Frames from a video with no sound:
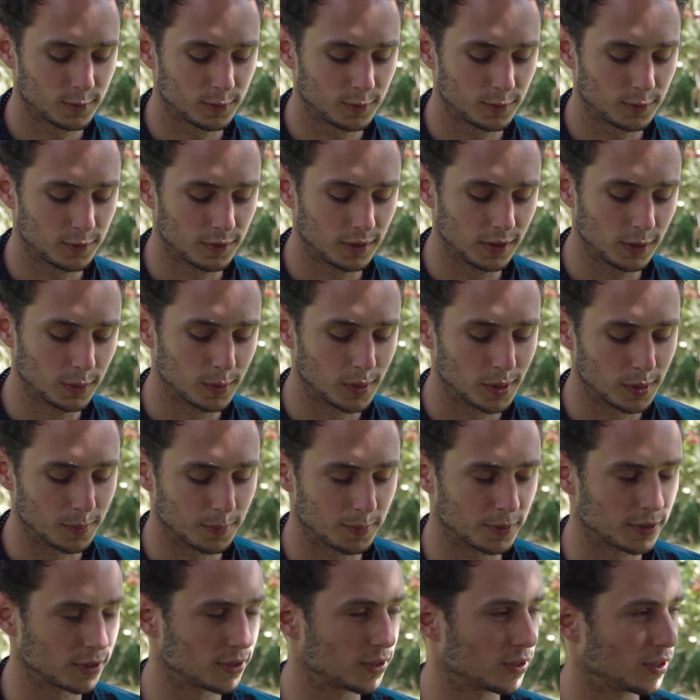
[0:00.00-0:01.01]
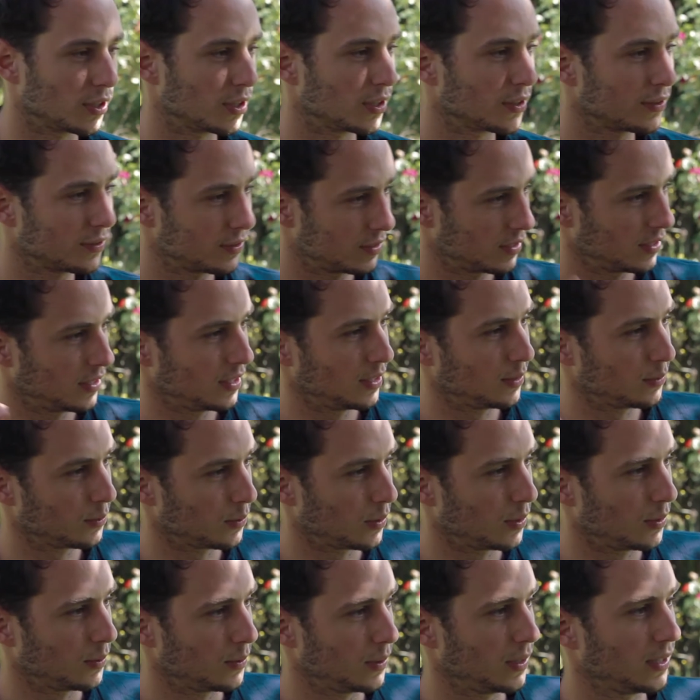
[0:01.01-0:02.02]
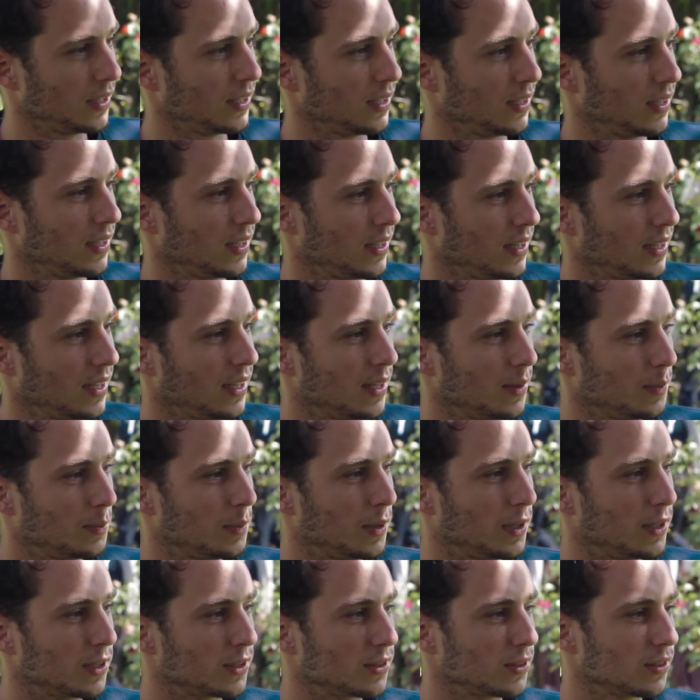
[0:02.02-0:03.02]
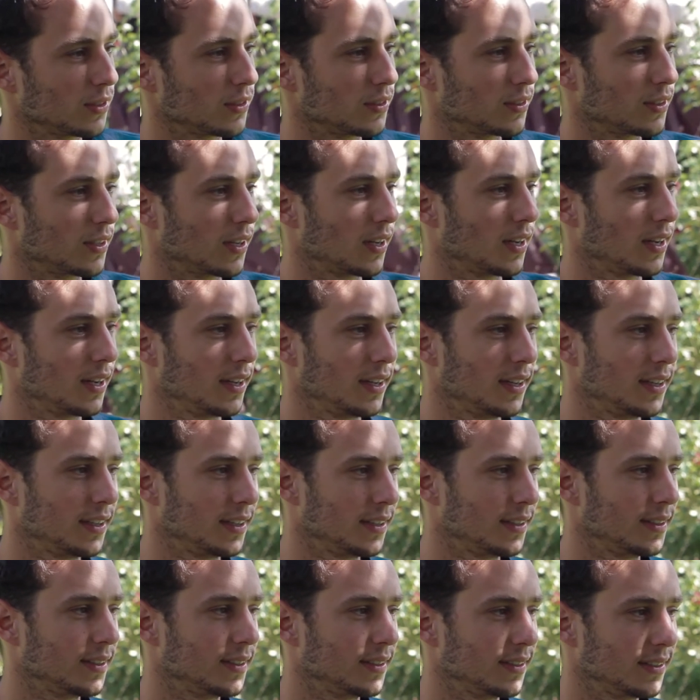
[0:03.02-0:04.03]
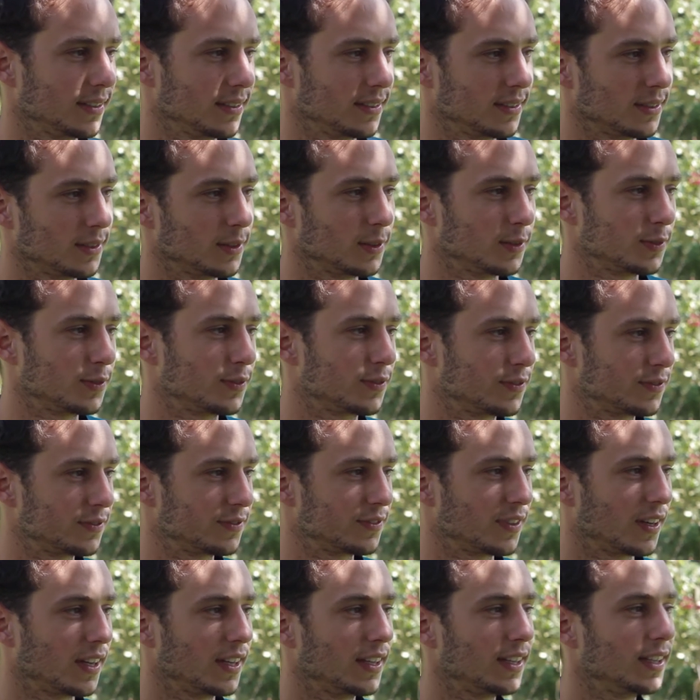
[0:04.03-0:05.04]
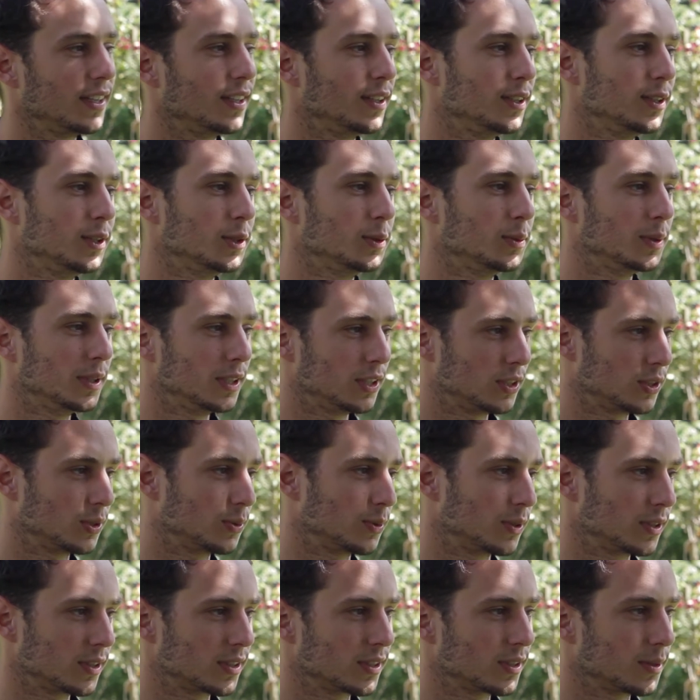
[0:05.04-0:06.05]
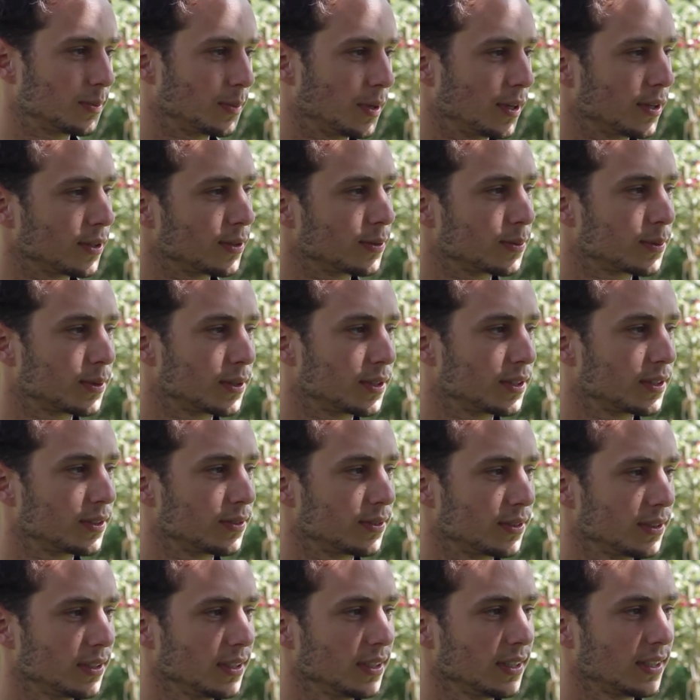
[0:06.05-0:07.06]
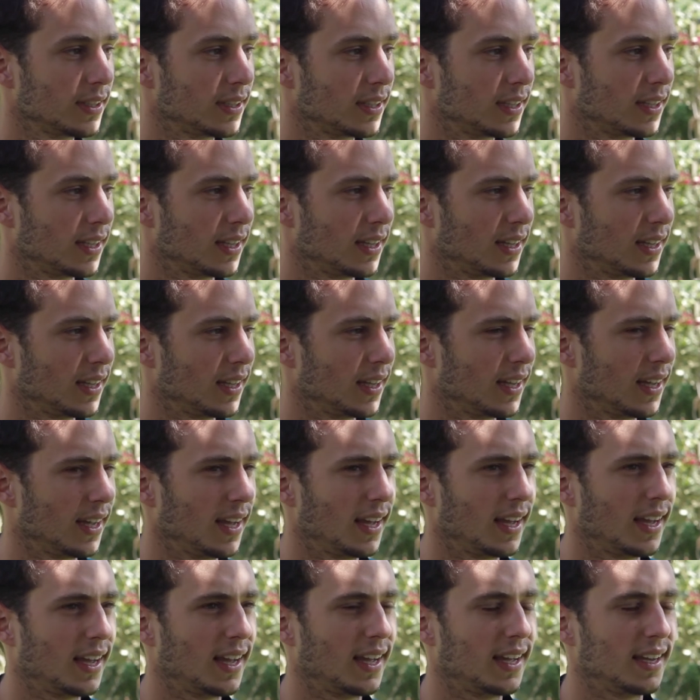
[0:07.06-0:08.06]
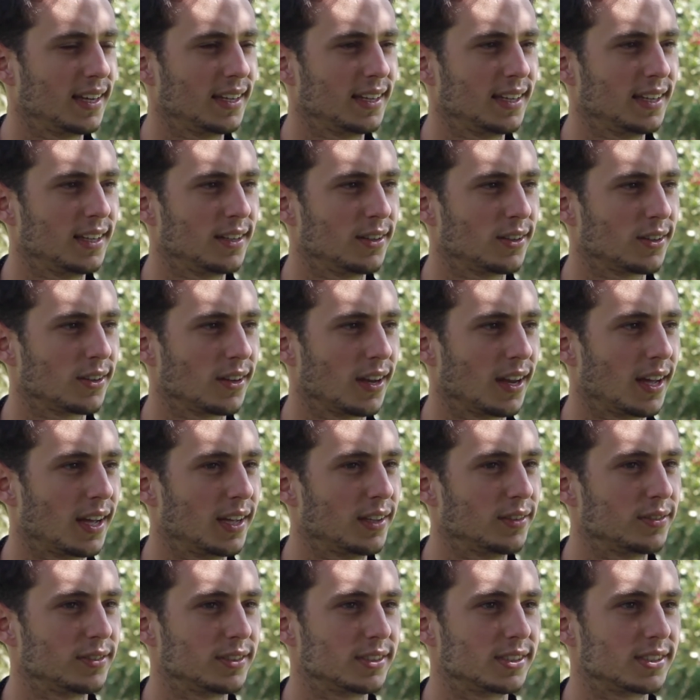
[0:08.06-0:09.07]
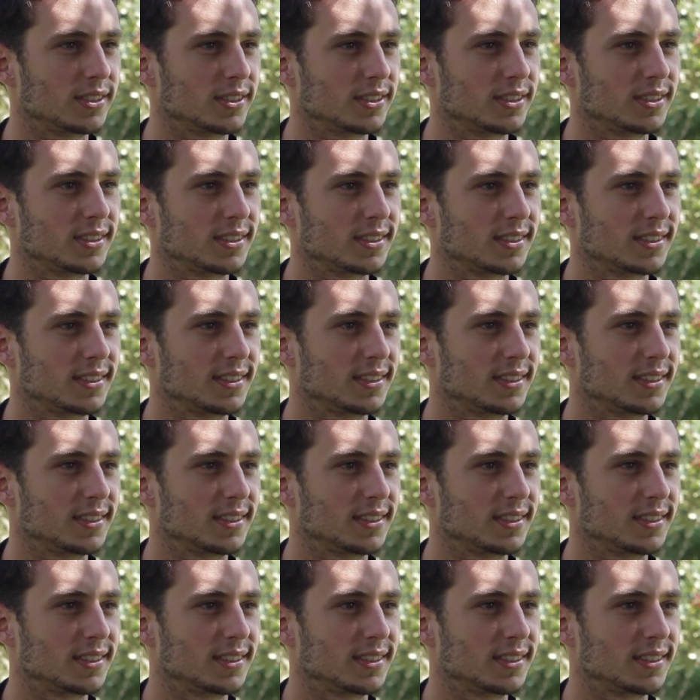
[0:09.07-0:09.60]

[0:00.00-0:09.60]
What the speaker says: really well preserved in one way, but it's also kind of finding a new way towards the modern world, really. And in your life, it's just,